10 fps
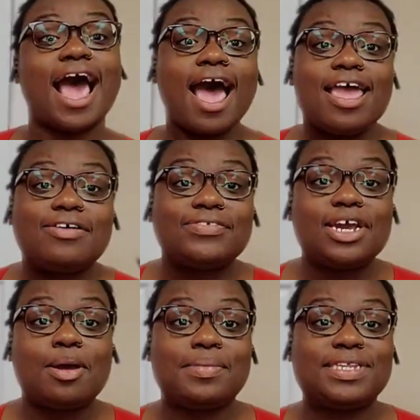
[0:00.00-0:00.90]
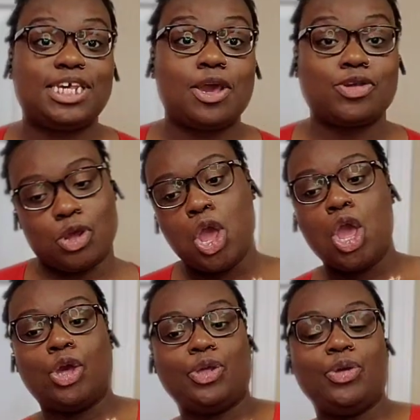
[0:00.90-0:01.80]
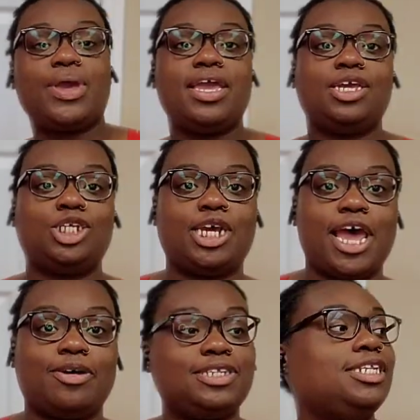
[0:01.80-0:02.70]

I have to come and tell you, you can't get your house.